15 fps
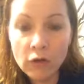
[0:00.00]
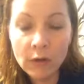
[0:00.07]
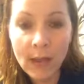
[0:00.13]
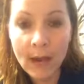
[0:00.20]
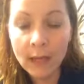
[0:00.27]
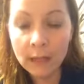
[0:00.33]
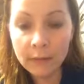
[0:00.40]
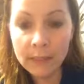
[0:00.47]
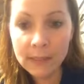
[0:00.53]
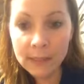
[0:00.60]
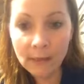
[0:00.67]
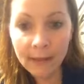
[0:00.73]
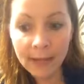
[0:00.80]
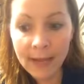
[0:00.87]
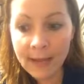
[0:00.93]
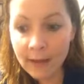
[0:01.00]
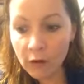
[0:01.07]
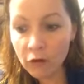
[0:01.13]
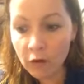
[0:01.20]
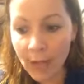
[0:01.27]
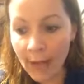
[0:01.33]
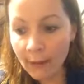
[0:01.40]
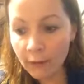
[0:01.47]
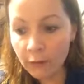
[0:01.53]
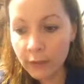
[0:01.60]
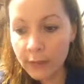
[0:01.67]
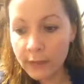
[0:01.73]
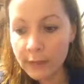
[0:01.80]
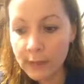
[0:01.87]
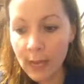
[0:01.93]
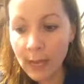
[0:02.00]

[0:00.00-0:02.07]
calories to 800 calories,